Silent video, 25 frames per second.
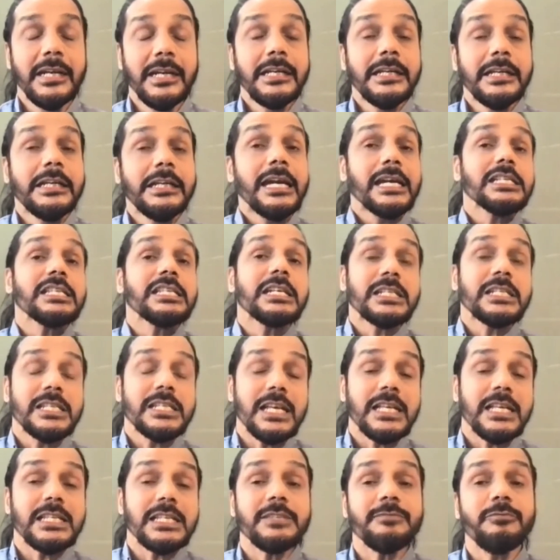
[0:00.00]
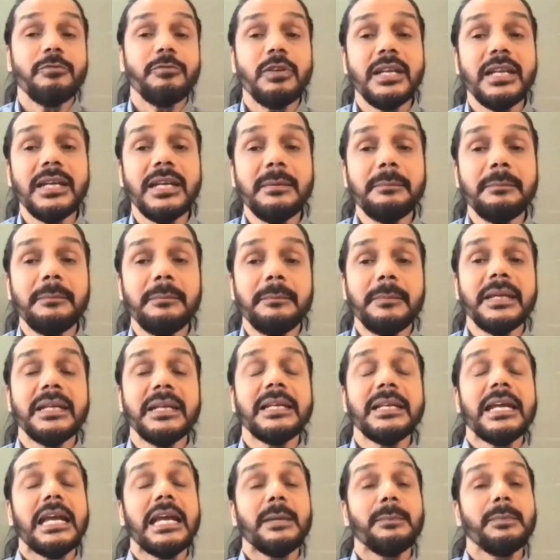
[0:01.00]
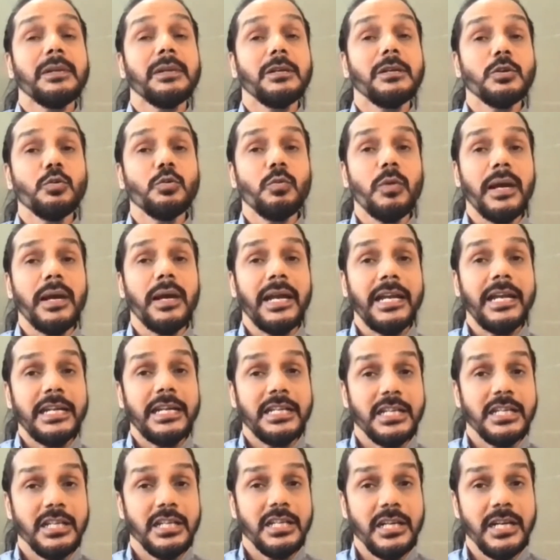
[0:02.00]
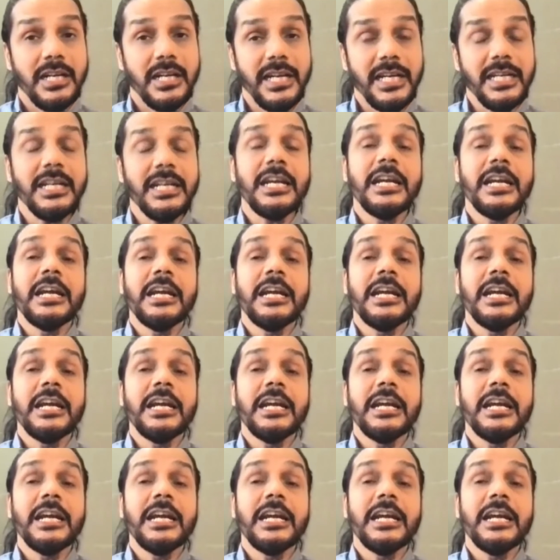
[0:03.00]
He has successfully been able to integrate